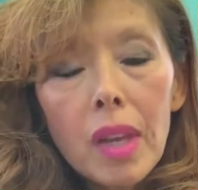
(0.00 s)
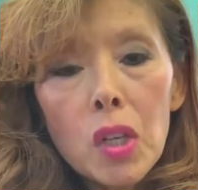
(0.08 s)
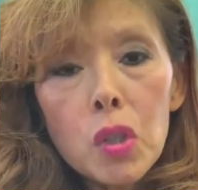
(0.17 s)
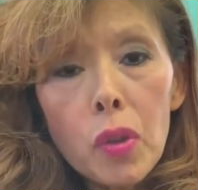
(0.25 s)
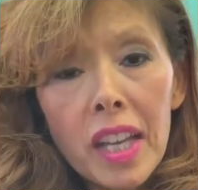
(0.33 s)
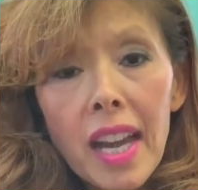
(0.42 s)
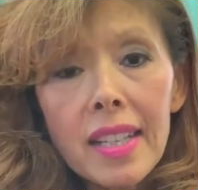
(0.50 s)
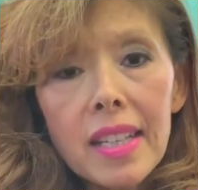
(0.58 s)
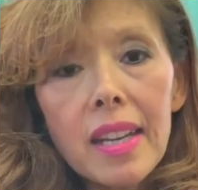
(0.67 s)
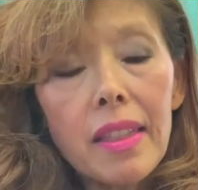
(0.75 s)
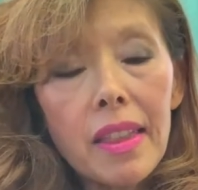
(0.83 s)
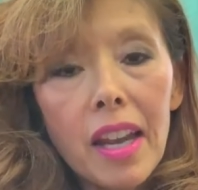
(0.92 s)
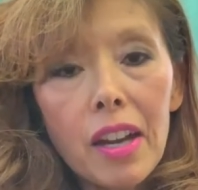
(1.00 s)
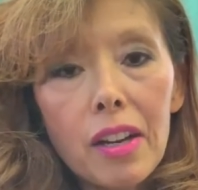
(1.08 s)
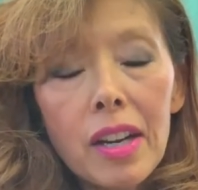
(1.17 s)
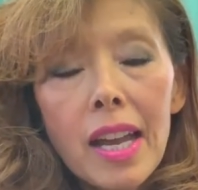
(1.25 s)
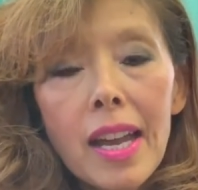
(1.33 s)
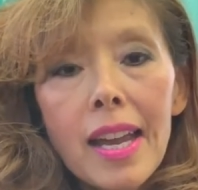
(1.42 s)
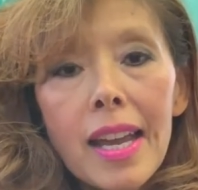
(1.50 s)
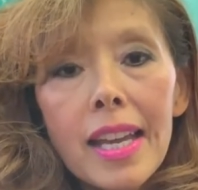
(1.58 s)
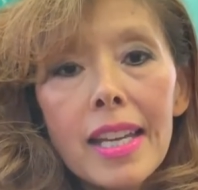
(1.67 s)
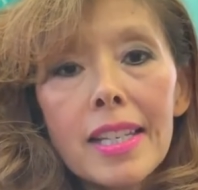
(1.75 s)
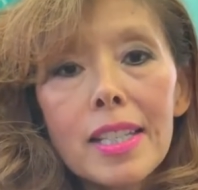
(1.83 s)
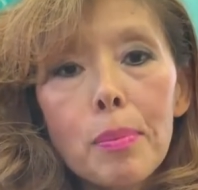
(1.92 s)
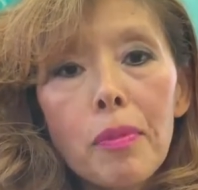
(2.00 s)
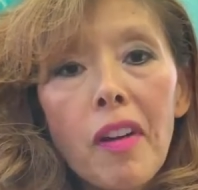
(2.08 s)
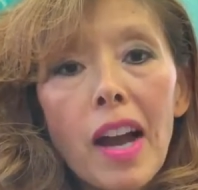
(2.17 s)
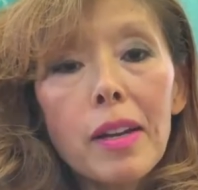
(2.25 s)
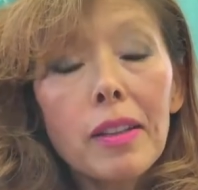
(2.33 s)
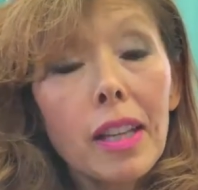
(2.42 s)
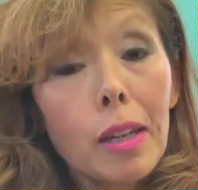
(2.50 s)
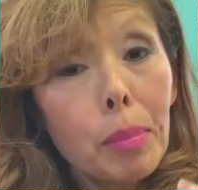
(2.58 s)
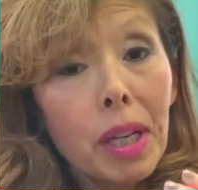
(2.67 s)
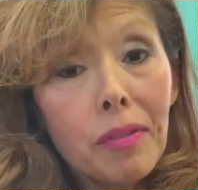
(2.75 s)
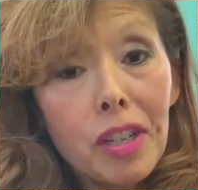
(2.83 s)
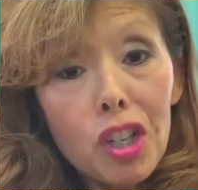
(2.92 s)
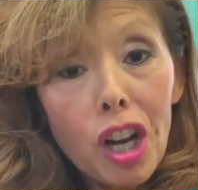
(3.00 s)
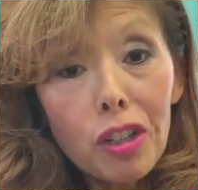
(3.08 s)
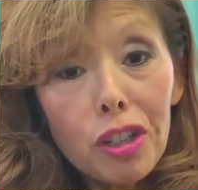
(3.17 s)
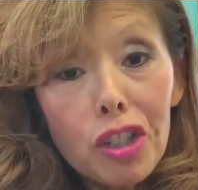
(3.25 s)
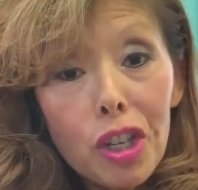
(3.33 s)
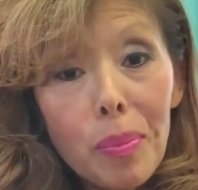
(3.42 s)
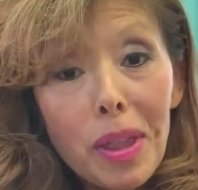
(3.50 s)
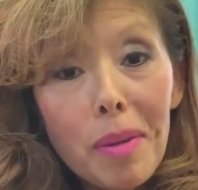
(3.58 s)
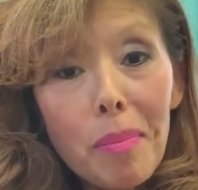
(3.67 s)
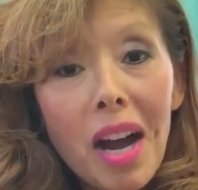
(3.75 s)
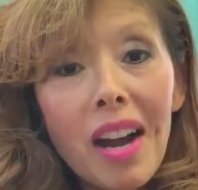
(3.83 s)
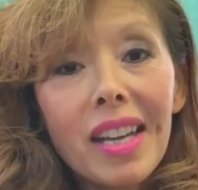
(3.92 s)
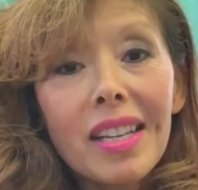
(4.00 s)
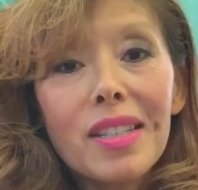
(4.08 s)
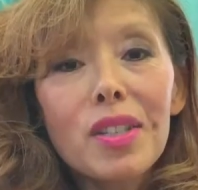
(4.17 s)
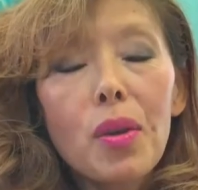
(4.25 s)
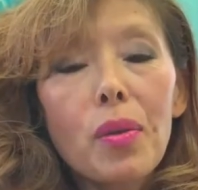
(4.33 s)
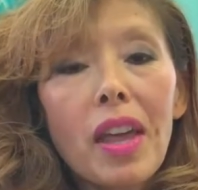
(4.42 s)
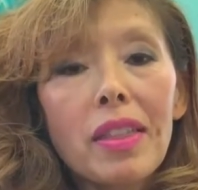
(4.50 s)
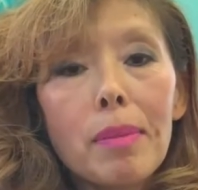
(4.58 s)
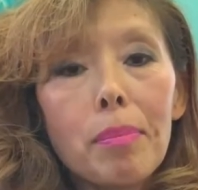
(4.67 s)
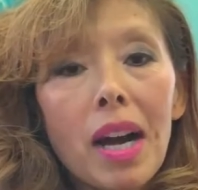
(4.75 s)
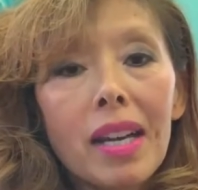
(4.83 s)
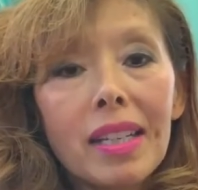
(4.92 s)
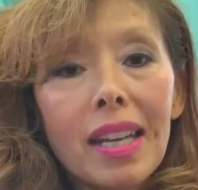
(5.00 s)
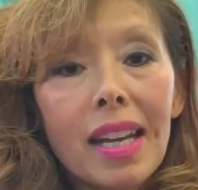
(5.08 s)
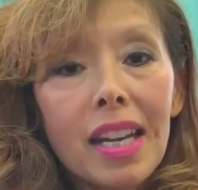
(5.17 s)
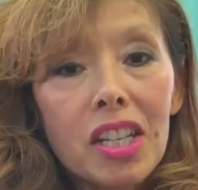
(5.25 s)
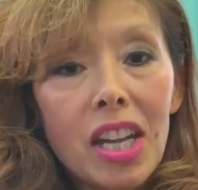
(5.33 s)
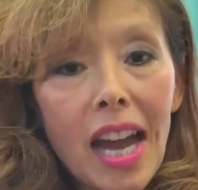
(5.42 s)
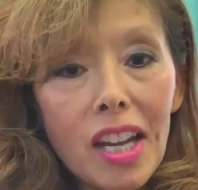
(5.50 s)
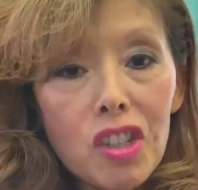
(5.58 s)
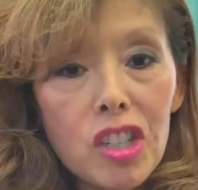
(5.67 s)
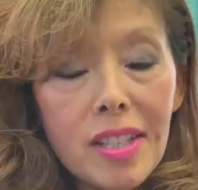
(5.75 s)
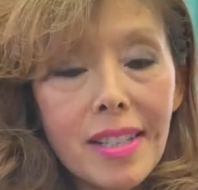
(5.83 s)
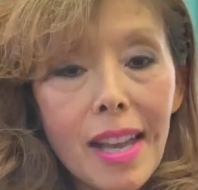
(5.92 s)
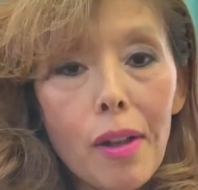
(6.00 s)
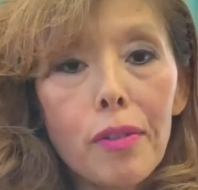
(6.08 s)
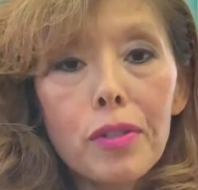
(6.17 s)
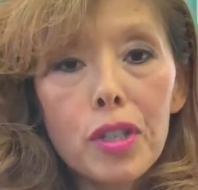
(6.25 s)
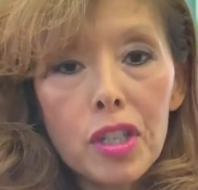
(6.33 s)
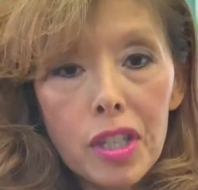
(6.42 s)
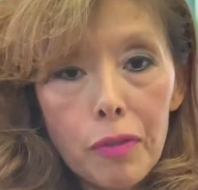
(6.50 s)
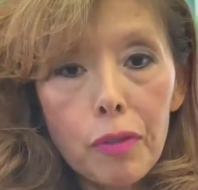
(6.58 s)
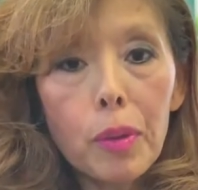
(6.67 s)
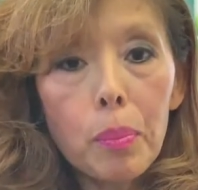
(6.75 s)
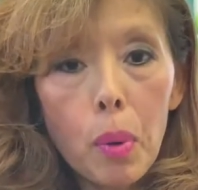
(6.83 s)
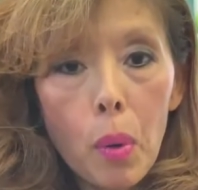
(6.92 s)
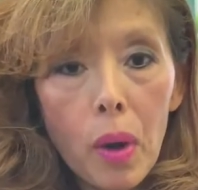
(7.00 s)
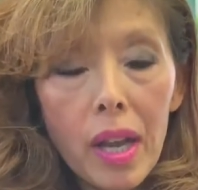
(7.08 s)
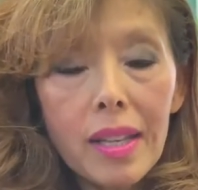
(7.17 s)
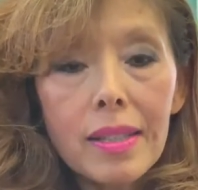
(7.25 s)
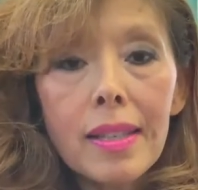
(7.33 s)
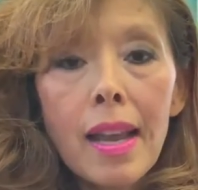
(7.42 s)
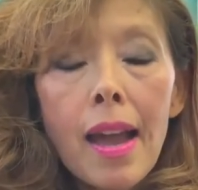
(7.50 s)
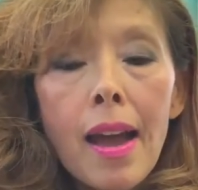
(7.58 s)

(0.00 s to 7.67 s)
So the idea there is to provide a little bit of a jungle gym in the mind so that the mind can attach itself to different points.